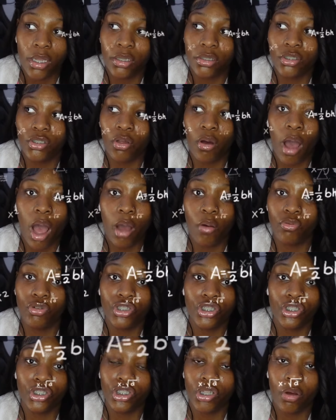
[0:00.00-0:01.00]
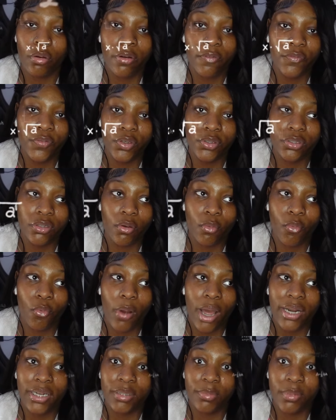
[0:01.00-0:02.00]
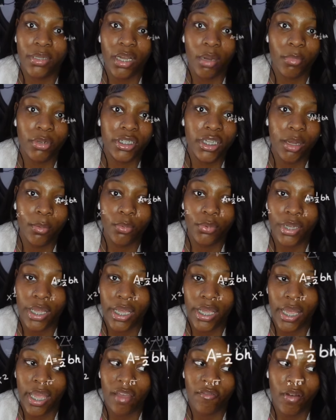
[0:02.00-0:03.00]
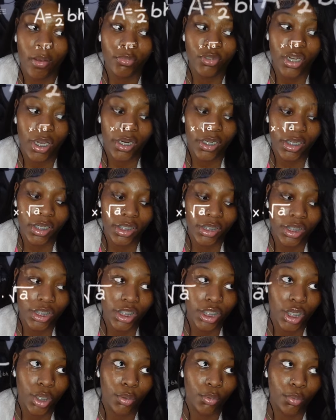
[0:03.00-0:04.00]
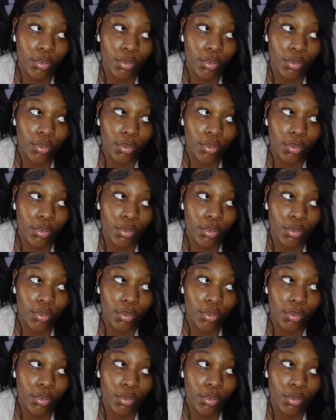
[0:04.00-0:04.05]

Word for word: so i was just so confused on why this become a double date if i'm trying to get to know